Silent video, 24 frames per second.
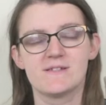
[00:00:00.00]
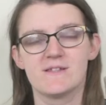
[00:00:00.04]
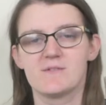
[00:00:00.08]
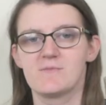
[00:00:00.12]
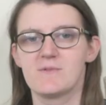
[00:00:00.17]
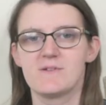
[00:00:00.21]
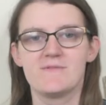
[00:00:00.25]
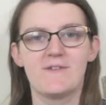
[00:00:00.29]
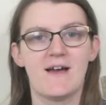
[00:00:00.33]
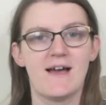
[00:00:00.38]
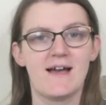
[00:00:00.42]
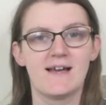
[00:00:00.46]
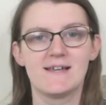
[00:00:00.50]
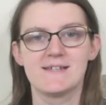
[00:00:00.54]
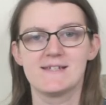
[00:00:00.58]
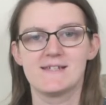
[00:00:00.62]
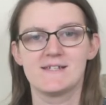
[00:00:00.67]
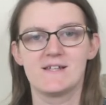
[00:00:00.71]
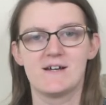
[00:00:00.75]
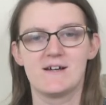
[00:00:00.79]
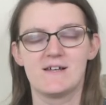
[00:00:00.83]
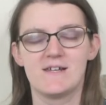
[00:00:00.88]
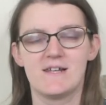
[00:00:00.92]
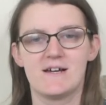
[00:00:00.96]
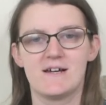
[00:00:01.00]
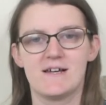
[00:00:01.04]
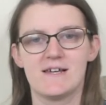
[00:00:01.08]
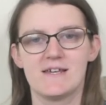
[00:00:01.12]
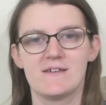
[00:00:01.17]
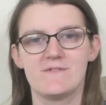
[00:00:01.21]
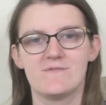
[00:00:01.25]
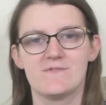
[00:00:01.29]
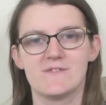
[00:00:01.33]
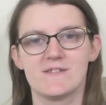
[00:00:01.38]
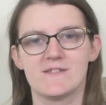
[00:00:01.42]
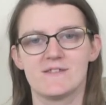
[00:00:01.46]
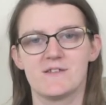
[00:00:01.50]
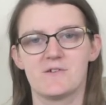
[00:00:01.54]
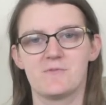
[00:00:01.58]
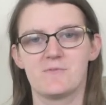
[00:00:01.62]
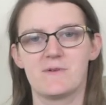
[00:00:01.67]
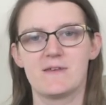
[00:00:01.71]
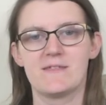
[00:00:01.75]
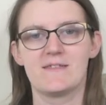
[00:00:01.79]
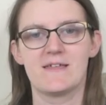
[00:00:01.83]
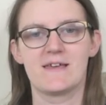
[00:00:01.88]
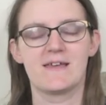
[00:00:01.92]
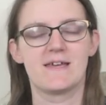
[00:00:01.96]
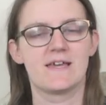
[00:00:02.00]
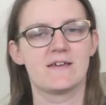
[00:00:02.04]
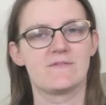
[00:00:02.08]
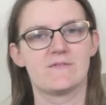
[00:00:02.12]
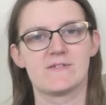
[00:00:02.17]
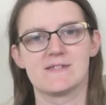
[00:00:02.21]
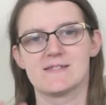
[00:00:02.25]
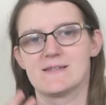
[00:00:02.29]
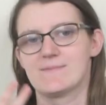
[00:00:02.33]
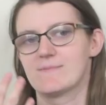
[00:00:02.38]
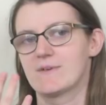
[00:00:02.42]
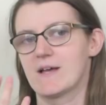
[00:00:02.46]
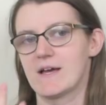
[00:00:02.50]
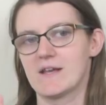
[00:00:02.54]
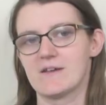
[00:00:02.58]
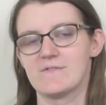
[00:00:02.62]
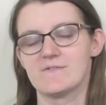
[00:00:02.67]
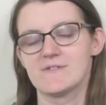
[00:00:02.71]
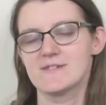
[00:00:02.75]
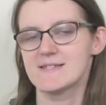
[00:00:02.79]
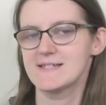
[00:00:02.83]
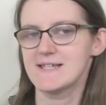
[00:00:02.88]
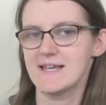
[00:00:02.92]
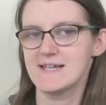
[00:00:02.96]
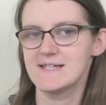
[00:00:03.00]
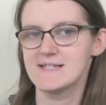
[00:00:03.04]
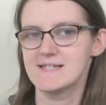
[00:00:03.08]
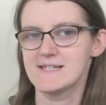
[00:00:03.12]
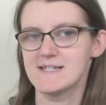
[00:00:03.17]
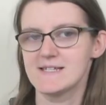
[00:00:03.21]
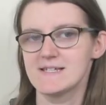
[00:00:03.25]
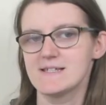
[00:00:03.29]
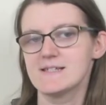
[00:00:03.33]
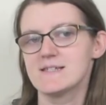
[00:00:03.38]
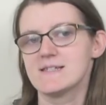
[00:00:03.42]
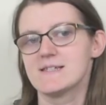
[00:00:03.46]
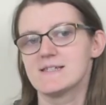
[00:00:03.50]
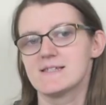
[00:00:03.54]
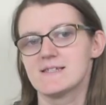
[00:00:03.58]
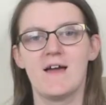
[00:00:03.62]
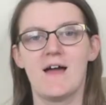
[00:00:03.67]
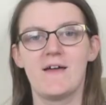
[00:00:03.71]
that we've had in our lives that we think give us some kind of status.